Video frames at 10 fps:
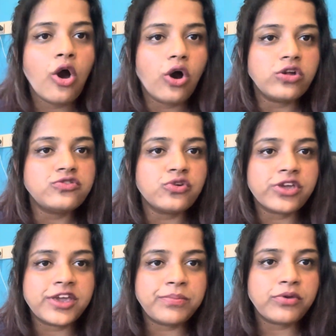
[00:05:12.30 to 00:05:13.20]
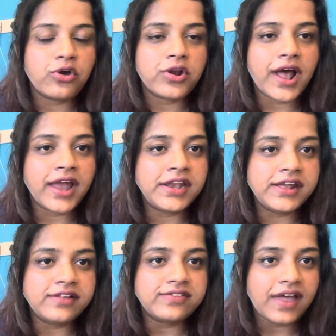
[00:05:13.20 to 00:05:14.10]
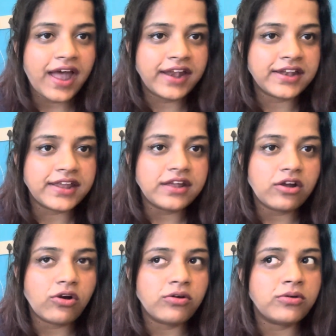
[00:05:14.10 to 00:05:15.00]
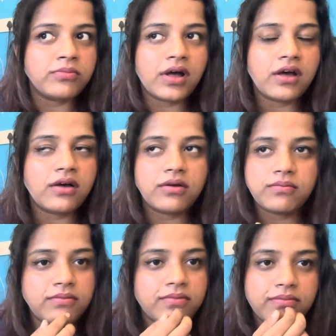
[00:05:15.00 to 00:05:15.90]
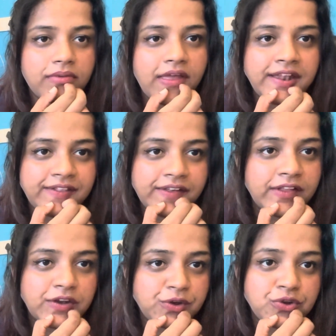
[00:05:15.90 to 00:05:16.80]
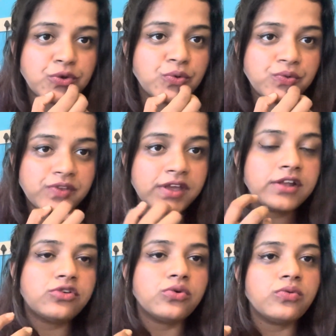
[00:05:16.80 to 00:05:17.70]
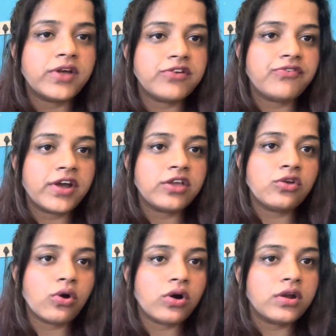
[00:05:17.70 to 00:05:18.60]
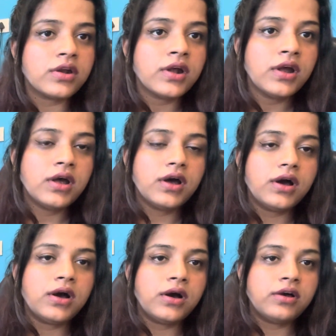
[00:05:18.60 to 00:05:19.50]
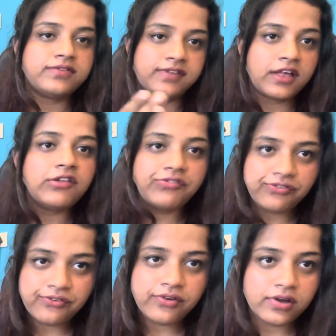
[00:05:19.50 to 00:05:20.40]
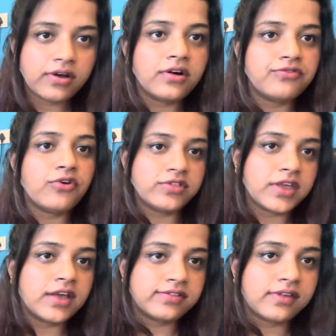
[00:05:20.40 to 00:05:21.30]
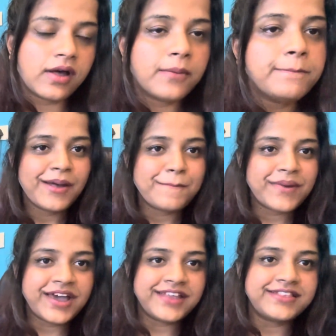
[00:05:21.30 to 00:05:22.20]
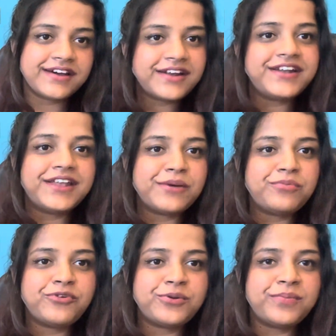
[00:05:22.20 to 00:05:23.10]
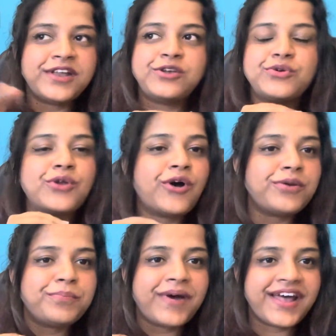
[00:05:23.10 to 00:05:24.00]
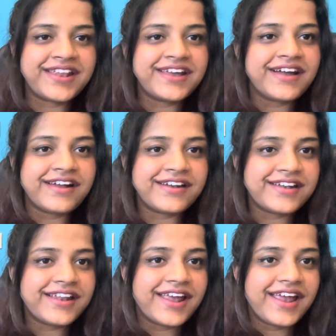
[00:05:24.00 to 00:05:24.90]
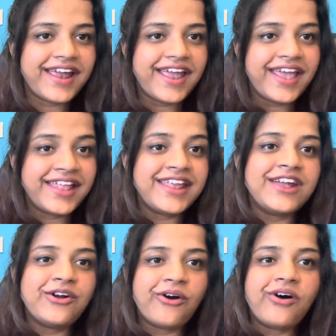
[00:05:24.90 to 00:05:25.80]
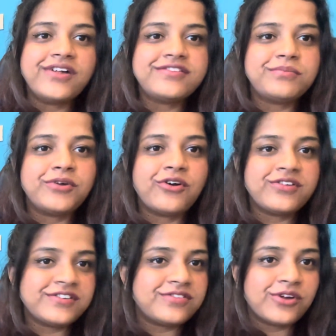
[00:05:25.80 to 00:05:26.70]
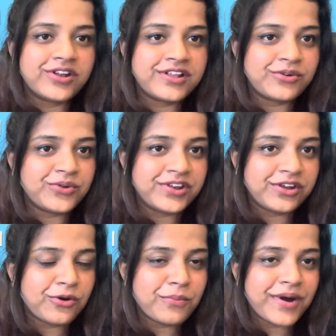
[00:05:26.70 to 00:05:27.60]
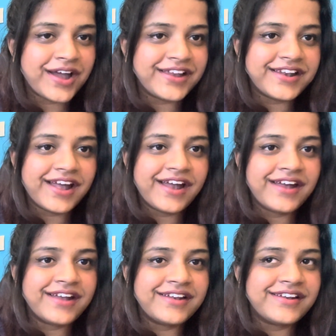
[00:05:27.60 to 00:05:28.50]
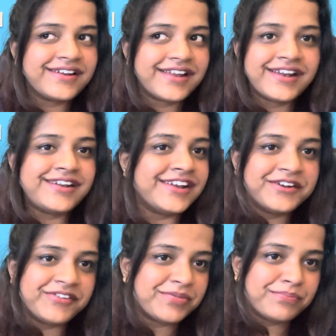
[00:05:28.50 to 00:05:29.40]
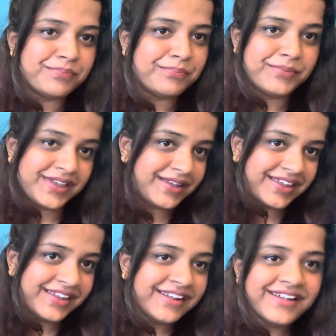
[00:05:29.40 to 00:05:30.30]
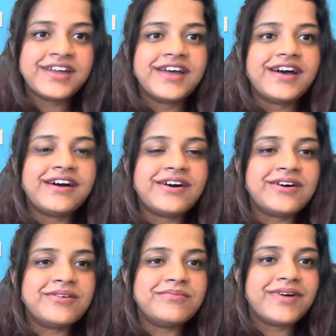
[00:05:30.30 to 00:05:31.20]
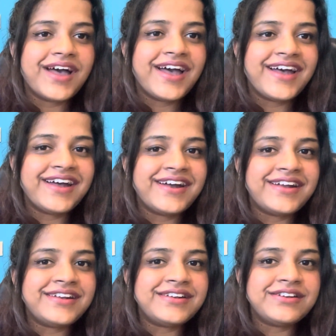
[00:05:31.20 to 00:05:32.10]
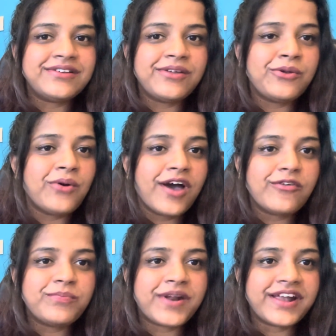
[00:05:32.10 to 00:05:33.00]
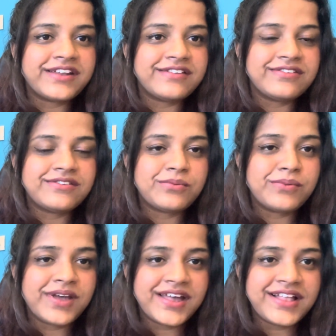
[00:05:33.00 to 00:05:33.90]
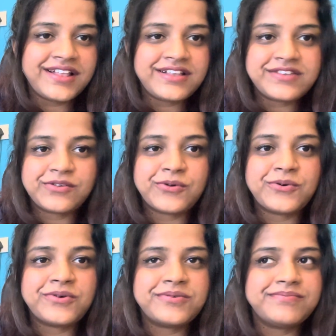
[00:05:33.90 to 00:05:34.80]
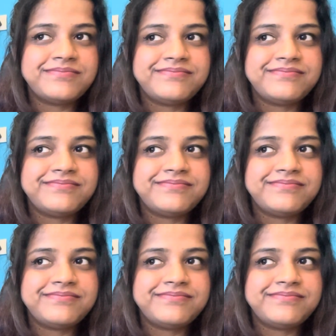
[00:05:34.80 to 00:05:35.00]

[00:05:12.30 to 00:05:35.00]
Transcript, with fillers: Also keep your IDs handy, um, anything that you're using to verify your uh, self uh, for the exam. My third tip would be do not panic at any cost because it's gonna ruin your mind and it did with me um, and you have practiced well so